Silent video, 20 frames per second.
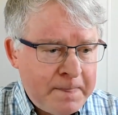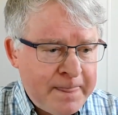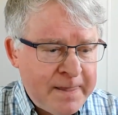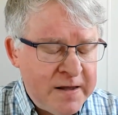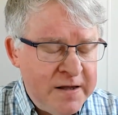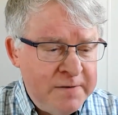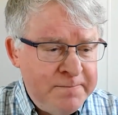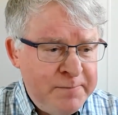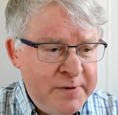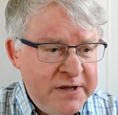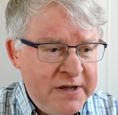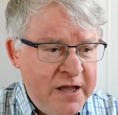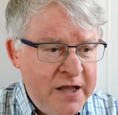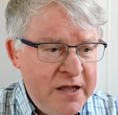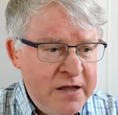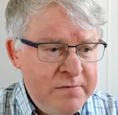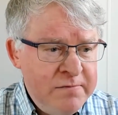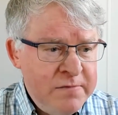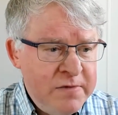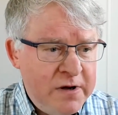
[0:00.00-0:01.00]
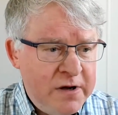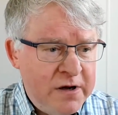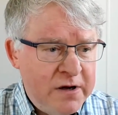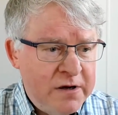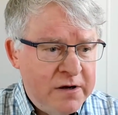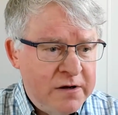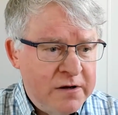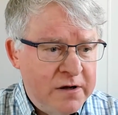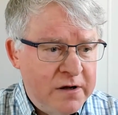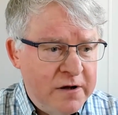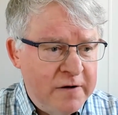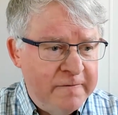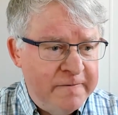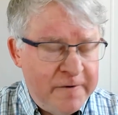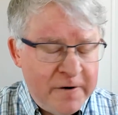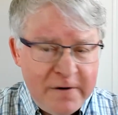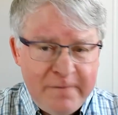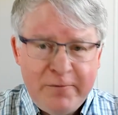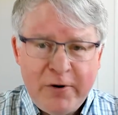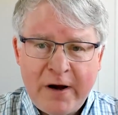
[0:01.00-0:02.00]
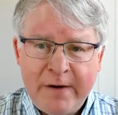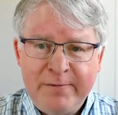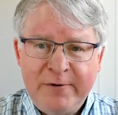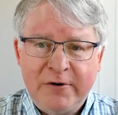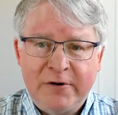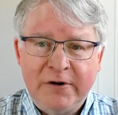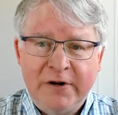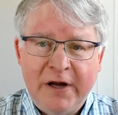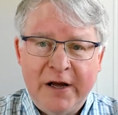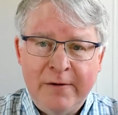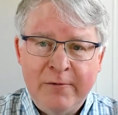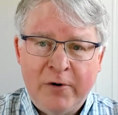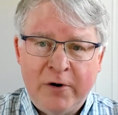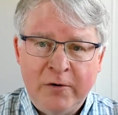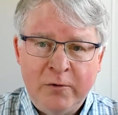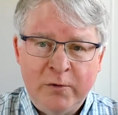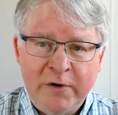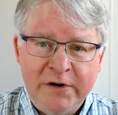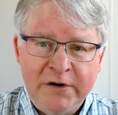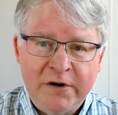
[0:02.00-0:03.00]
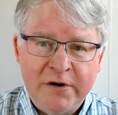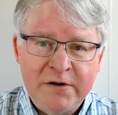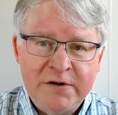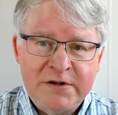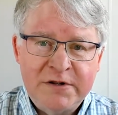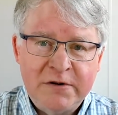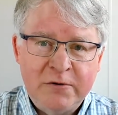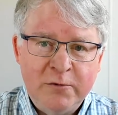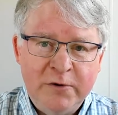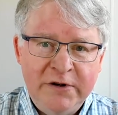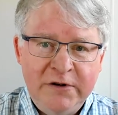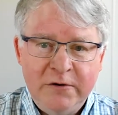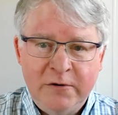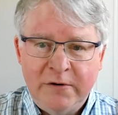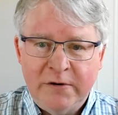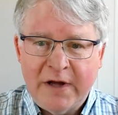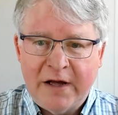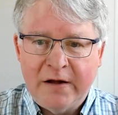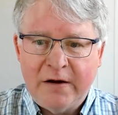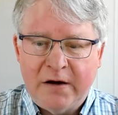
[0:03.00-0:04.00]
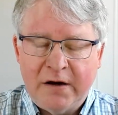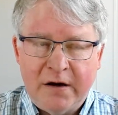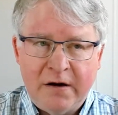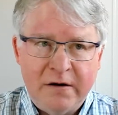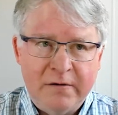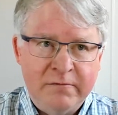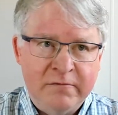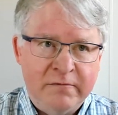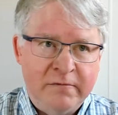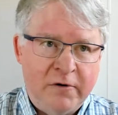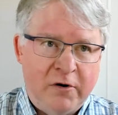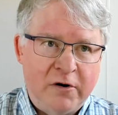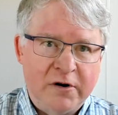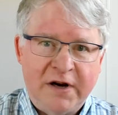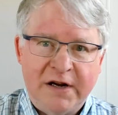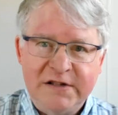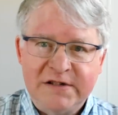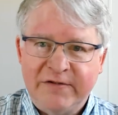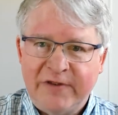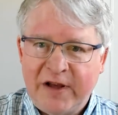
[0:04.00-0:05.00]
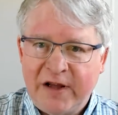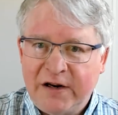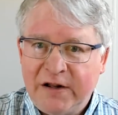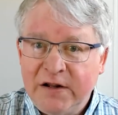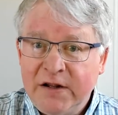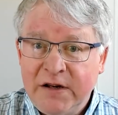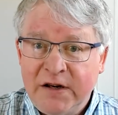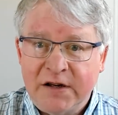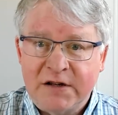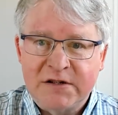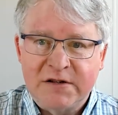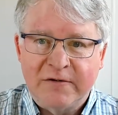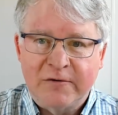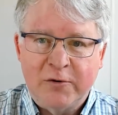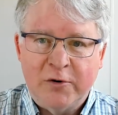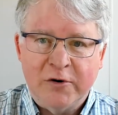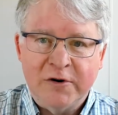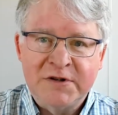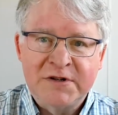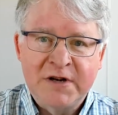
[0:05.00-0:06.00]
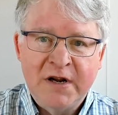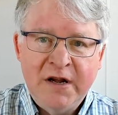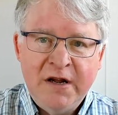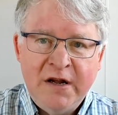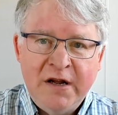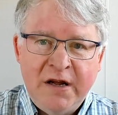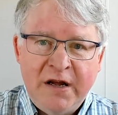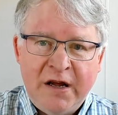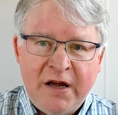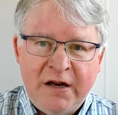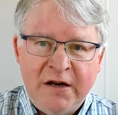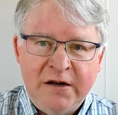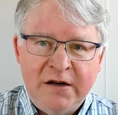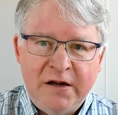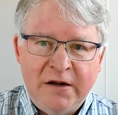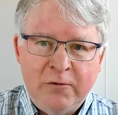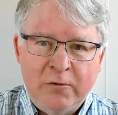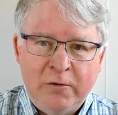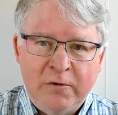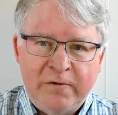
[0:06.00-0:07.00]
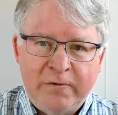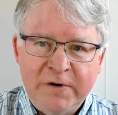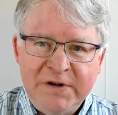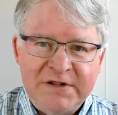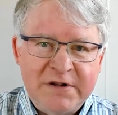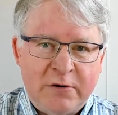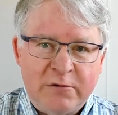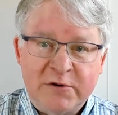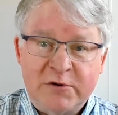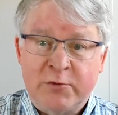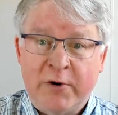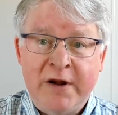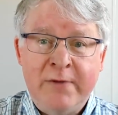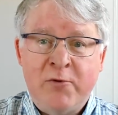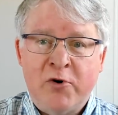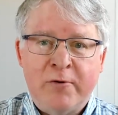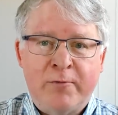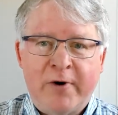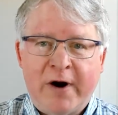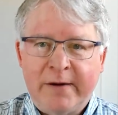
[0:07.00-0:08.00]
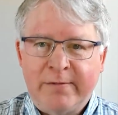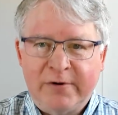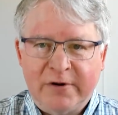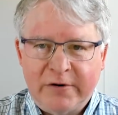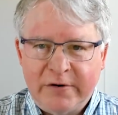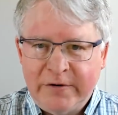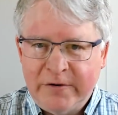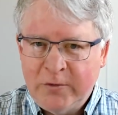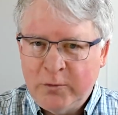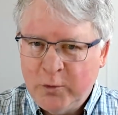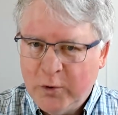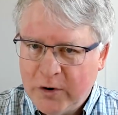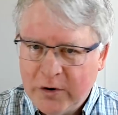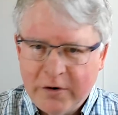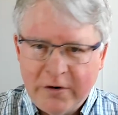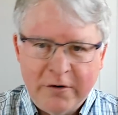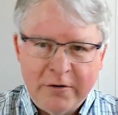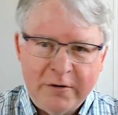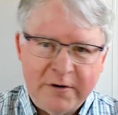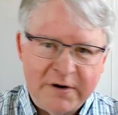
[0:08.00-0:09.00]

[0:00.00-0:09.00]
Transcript: it became a very popular game on Windows. We do all kinds of analytics, of course, and FreeCell was way more popular than Word or